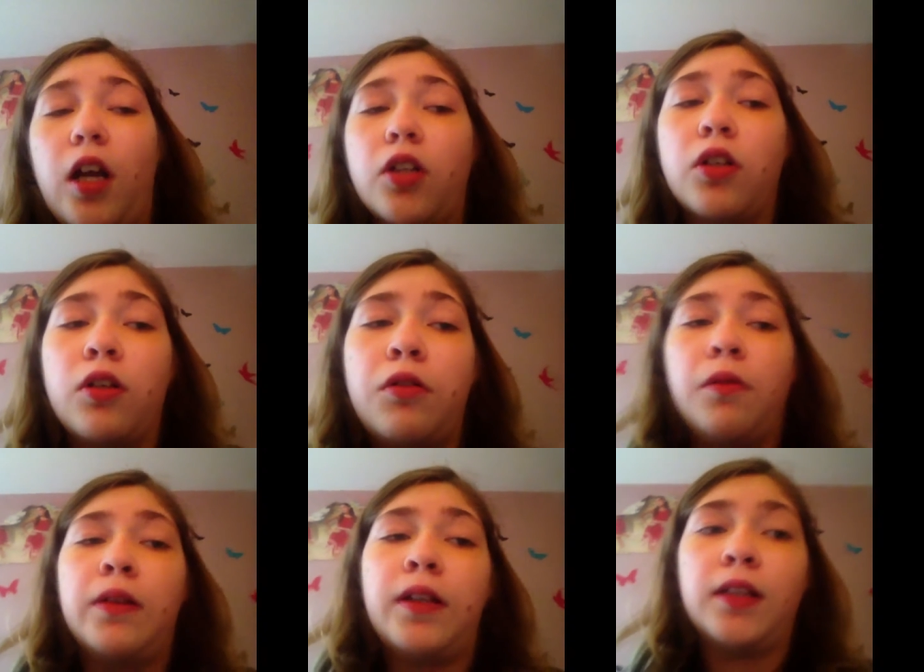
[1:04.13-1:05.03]
I know
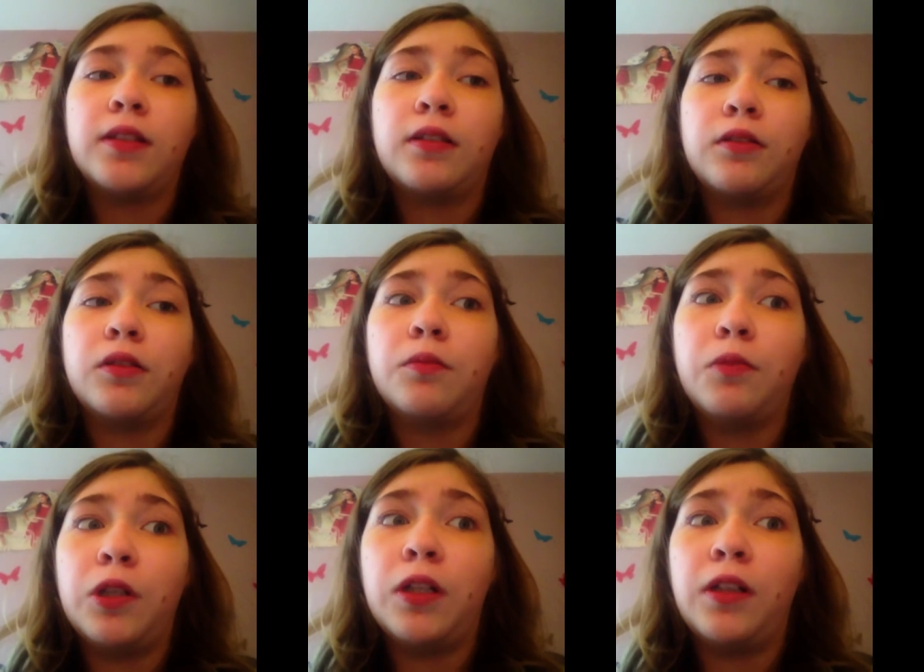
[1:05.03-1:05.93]
that sounds
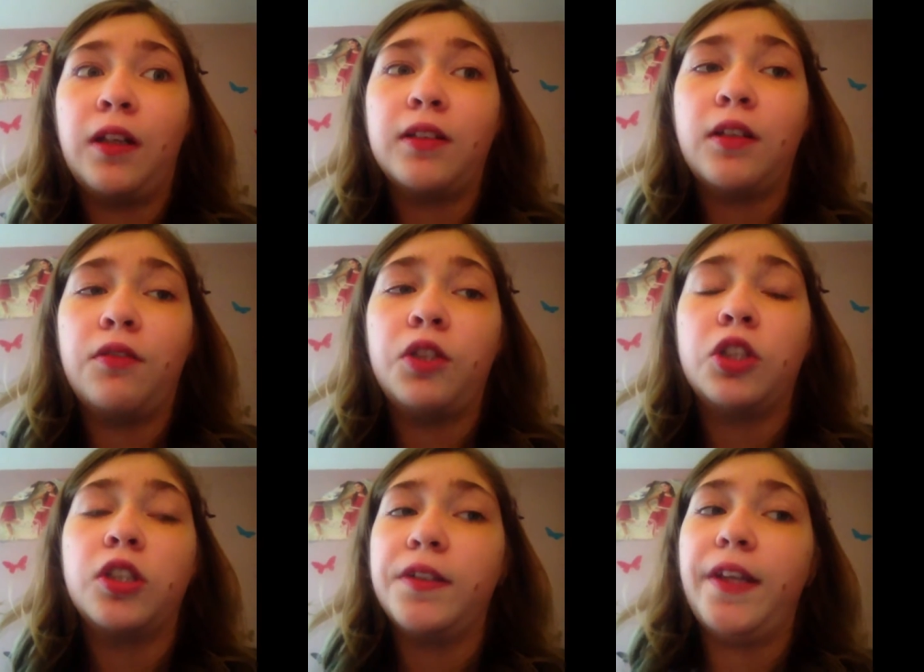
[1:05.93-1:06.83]
pretty like
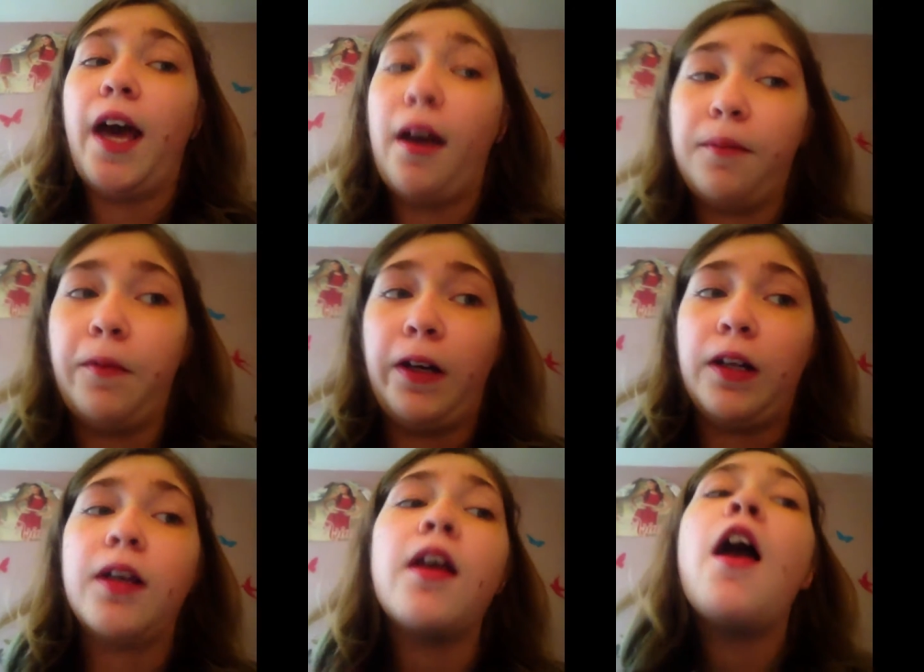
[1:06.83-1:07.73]
selfish since I'm writing it,